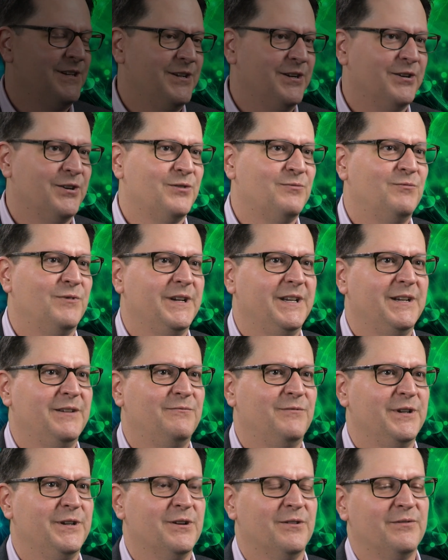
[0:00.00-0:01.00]
year we
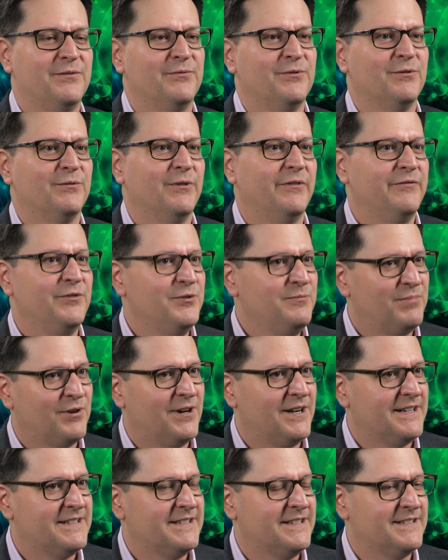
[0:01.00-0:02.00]
go through a review
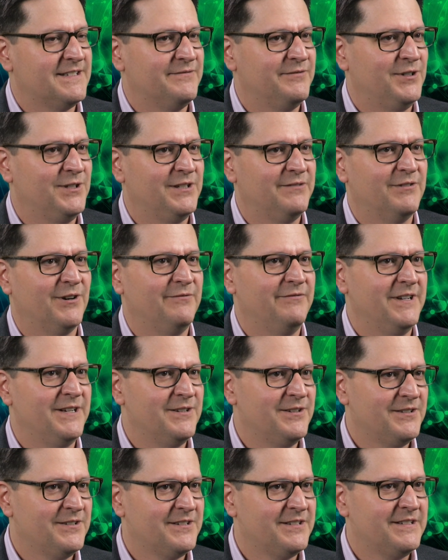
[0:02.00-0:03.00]
process of all of our
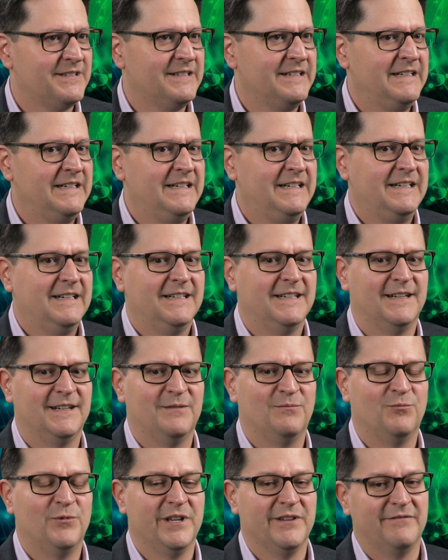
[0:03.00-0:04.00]
vendors.
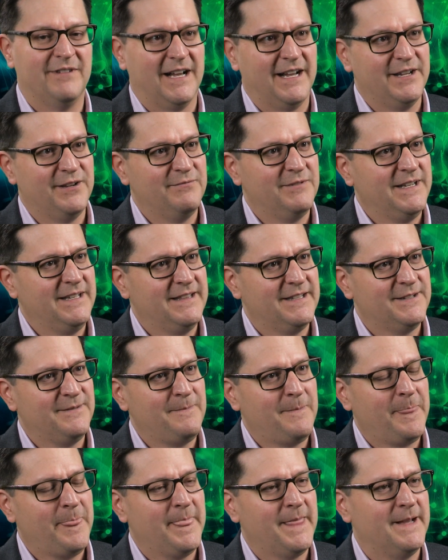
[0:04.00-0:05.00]
We evaluate
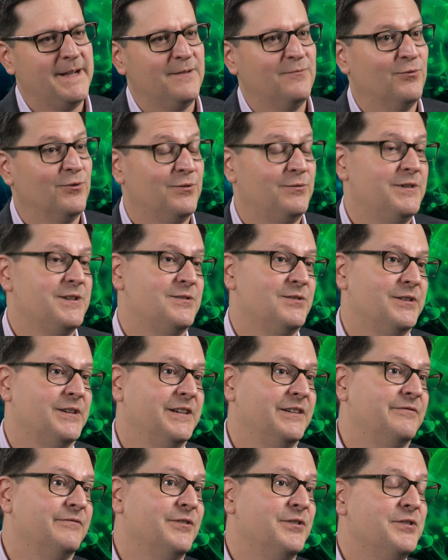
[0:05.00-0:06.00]
them. We're always
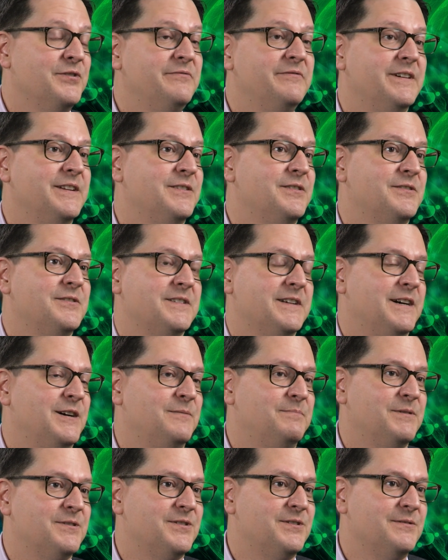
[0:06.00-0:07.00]
looking for new vendors to
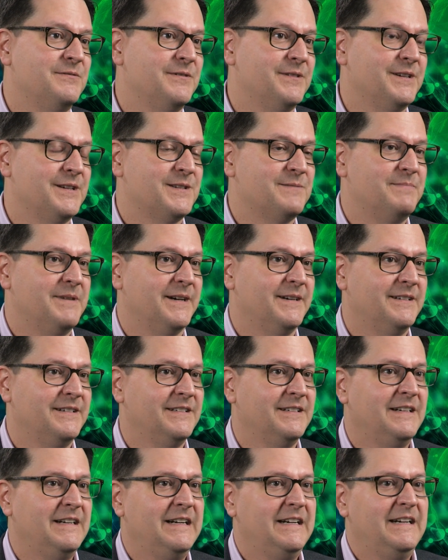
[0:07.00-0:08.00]
help us do things
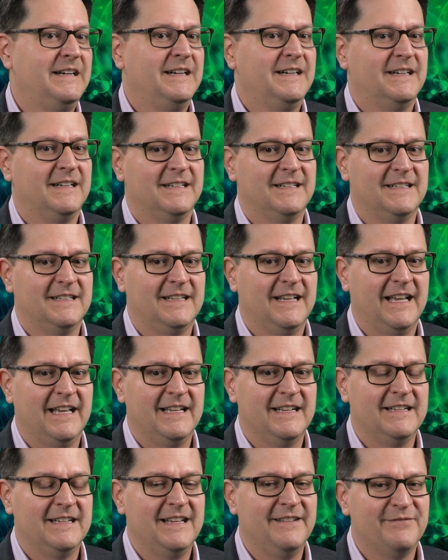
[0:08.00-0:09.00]
better.
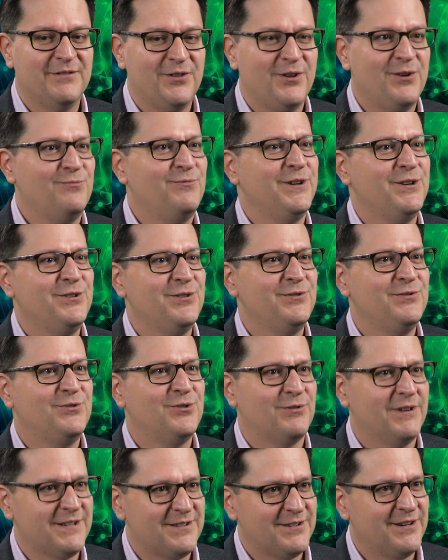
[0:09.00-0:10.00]
And even though we do
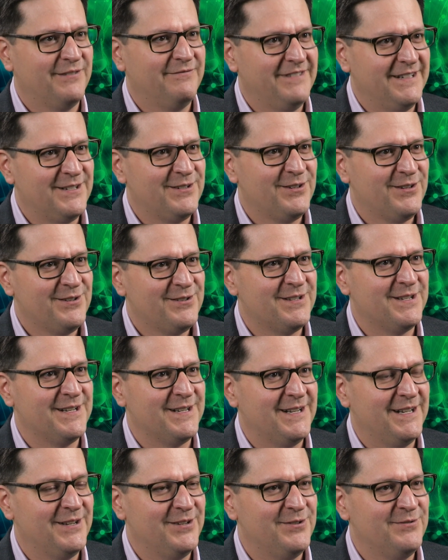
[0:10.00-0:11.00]
trust our vendors
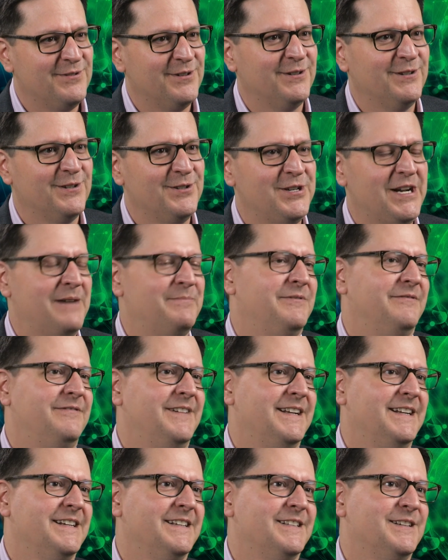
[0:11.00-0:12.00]
and do a good job of
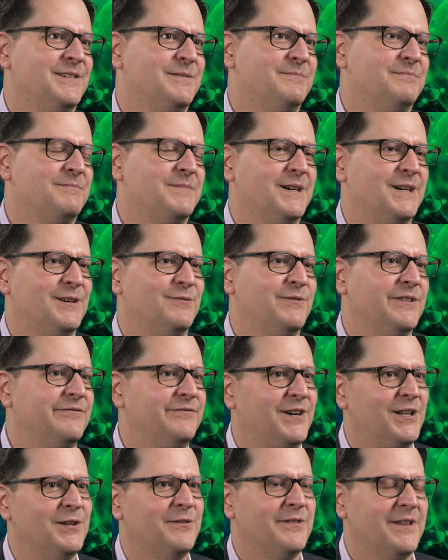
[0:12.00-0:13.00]
vetting them, we
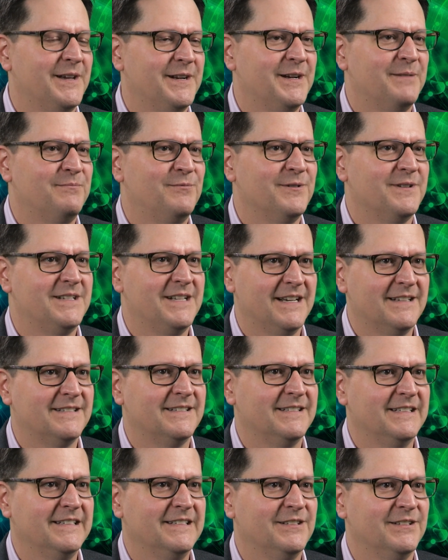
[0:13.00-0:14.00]
follow that up with
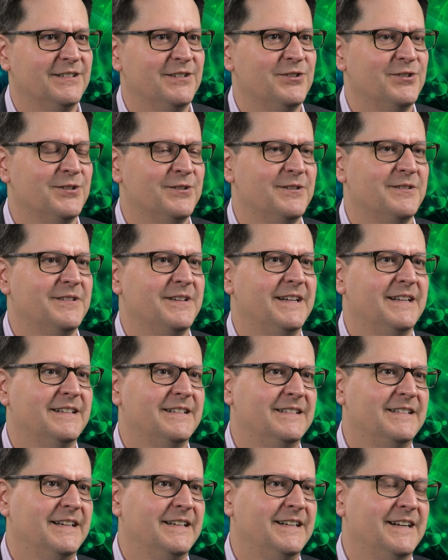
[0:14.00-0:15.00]
testing to ensure that
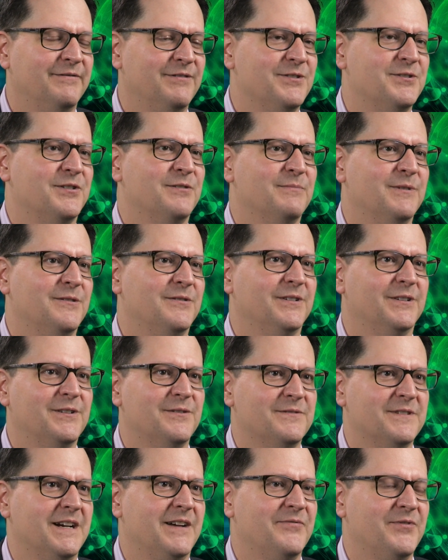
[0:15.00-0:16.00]
every terminal that
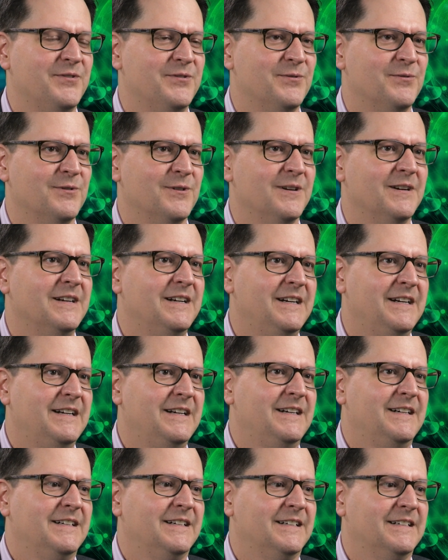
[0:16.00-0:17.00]
goes out the door
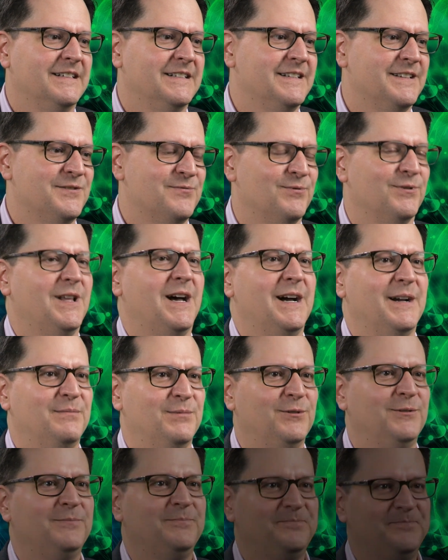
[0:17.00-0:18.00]
is
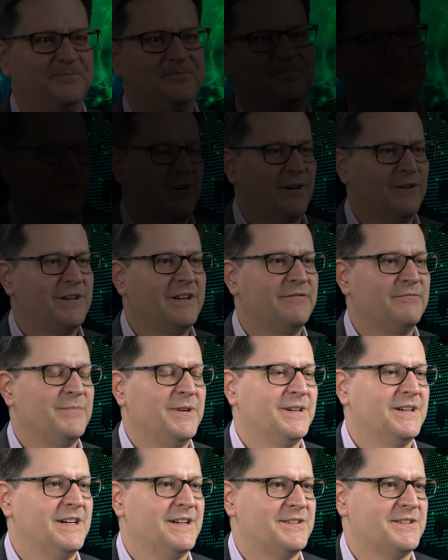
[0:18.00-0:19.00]
reliable. Our
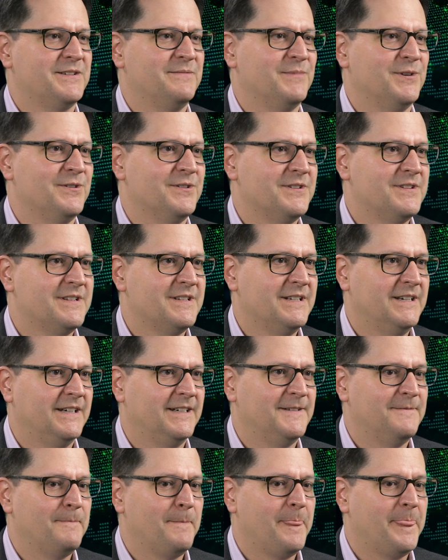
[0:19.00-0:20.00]
government customers
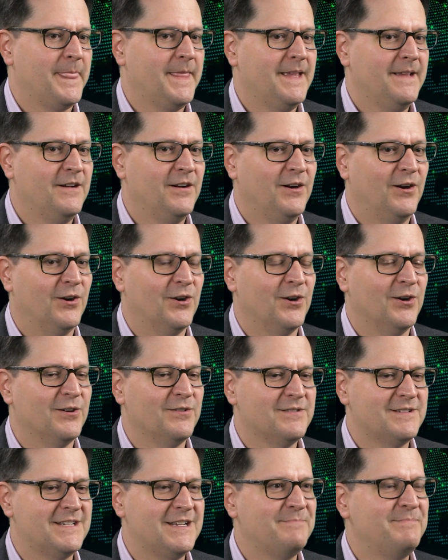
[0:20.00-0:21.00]
are
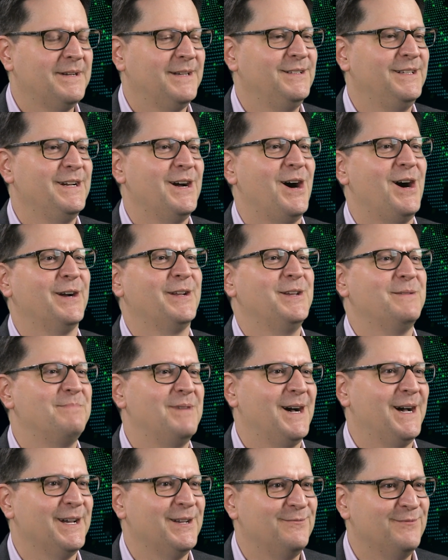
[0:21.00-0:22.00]
typically
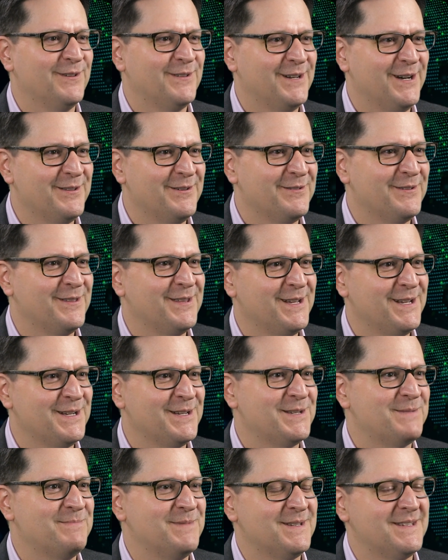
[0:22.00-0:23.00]
occupied with other
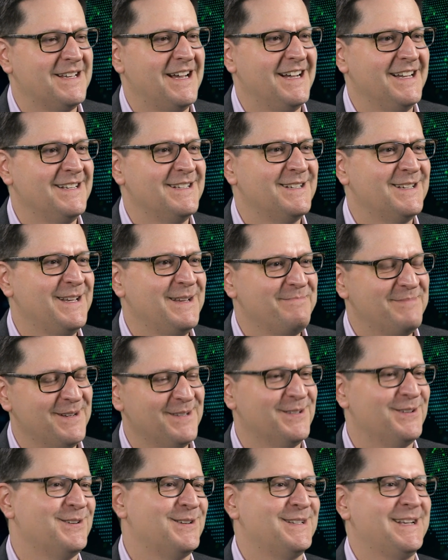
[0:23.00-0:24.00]
things besides
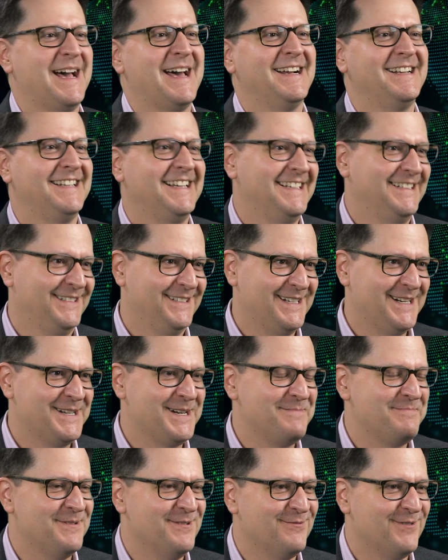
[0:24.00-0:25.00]
keeping their satellite link
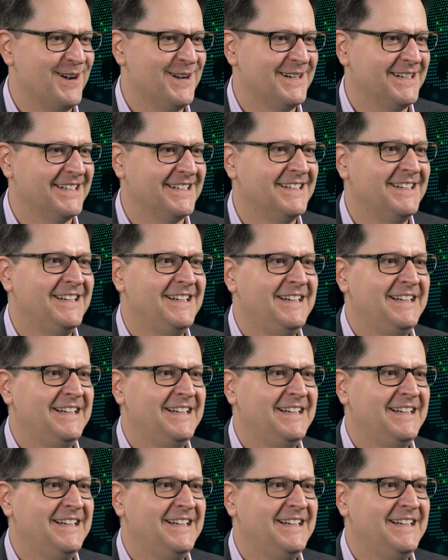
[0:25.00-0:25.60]
up and running.